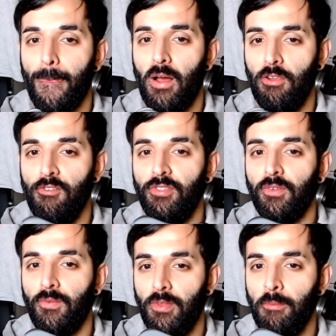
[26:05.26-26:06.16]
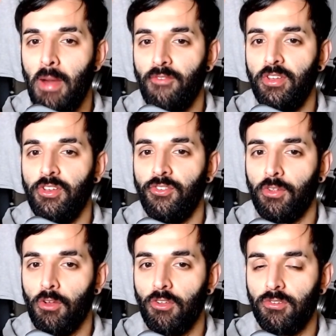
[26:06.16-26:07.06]
love the matte finish, the
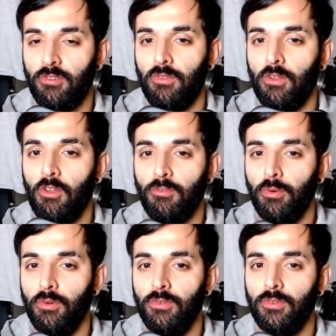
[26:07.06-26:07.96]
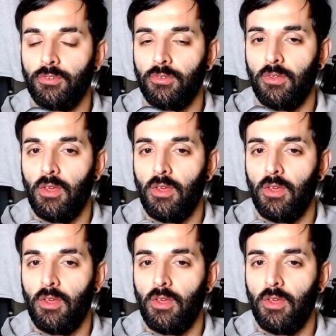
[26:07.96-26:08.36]
gloss buttons.